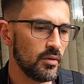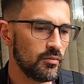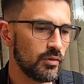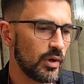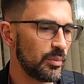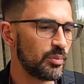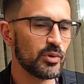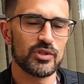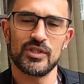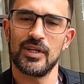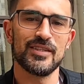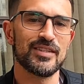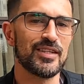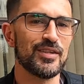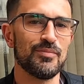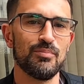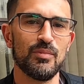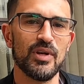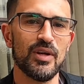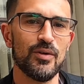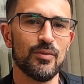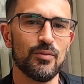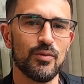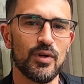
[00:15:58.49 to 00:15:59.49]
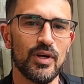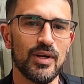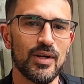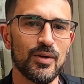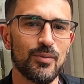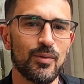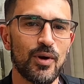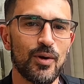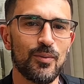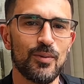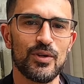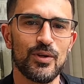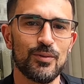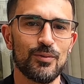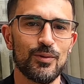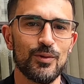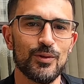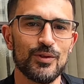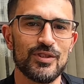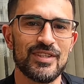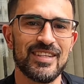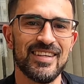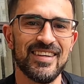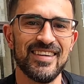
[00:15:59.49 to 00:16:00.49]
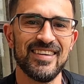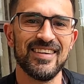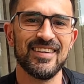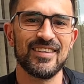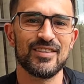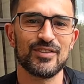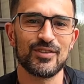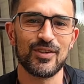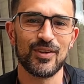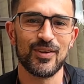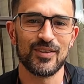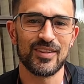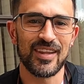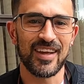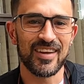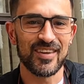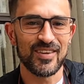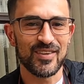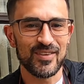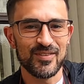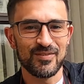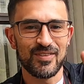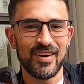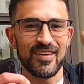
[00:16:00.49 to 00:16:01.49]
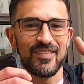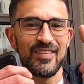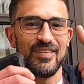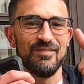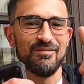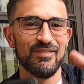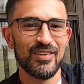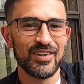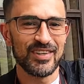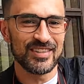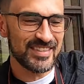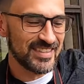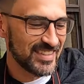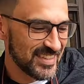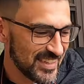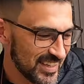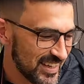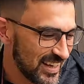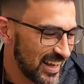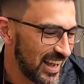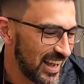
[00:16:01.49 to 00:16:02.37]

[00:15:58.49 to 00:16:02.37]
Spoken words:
Represented me really well with your routine, so thank you very much.